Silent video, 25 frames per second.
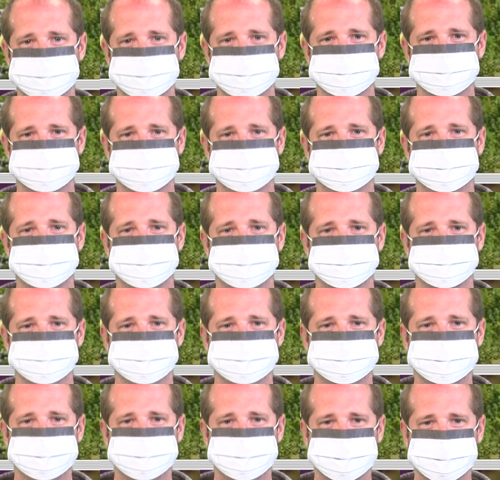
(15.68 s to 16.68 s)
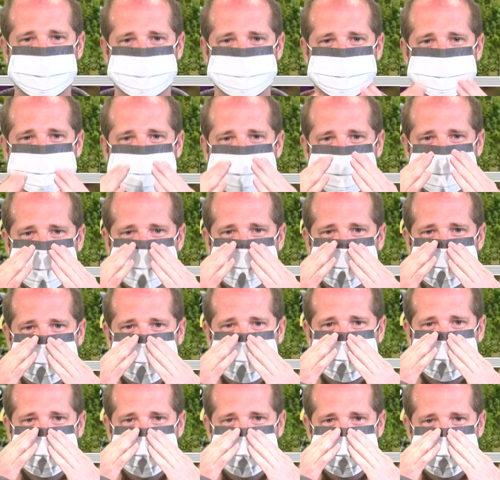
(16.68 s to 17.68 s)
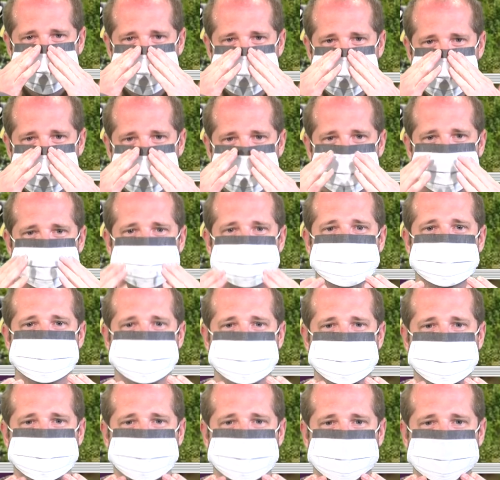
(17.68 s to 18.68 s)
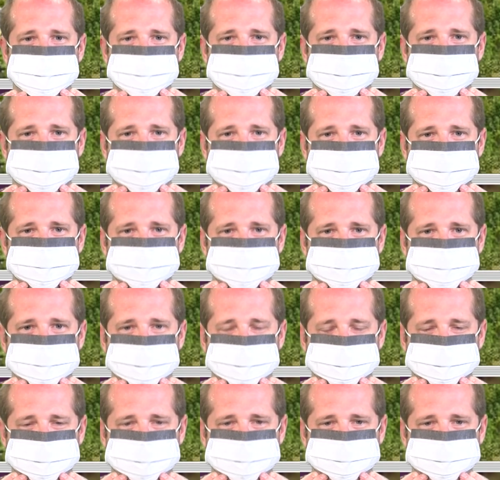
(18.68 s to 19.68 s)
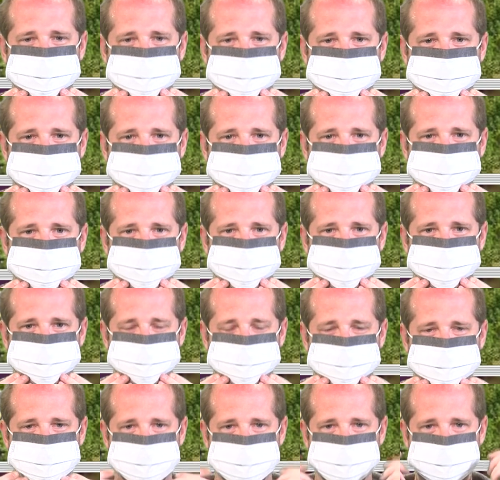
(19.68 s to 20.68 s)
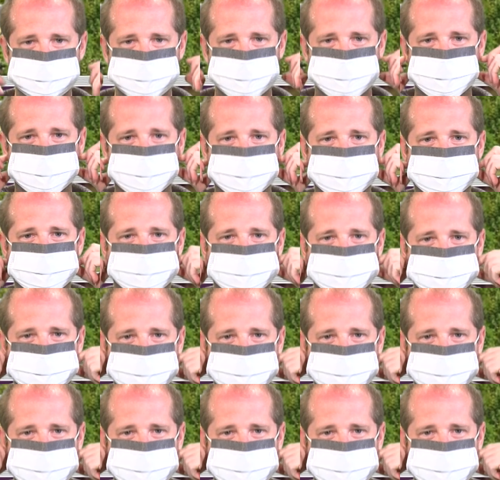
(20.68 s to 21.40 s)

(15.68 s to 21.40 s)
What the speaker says: is to make sure that they cover your nose and your mouth. What